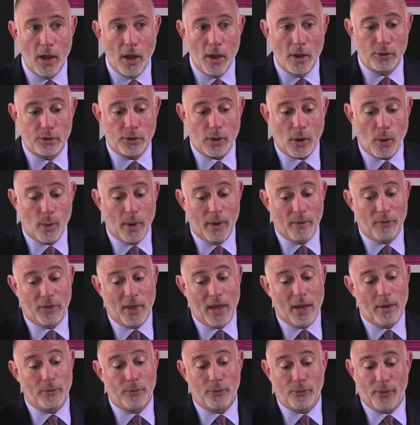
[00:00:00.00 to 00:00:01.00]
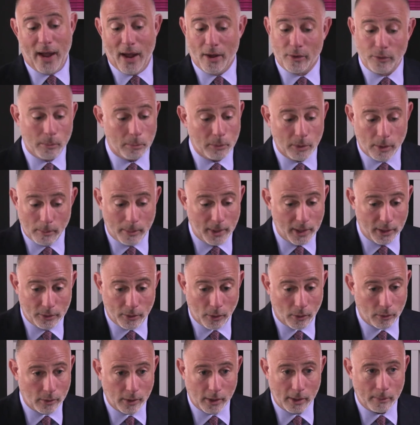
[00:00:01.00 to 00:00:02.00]
So if they found him to be
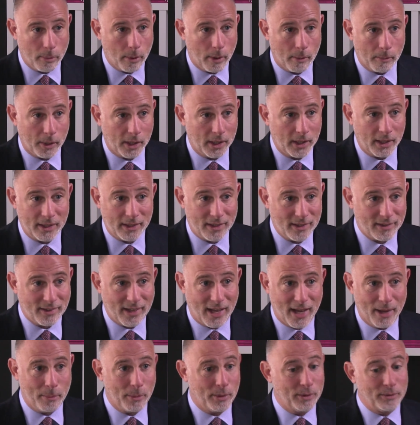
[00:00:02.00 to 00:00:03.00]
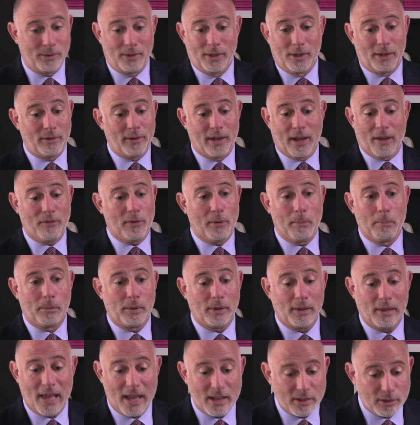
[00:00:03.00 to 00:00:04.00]
totally permanently disabled, they'll give him
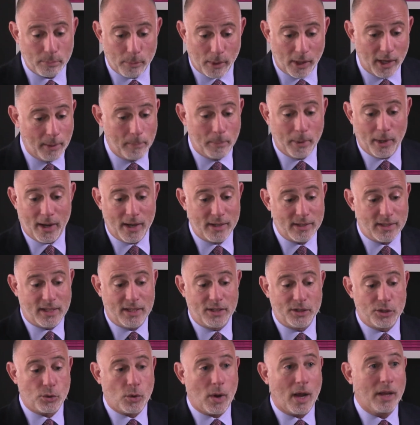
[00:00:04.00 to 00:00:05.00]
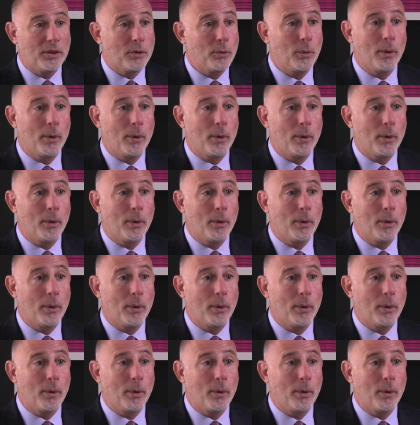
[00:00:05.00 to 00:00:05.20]
less money because he's trying to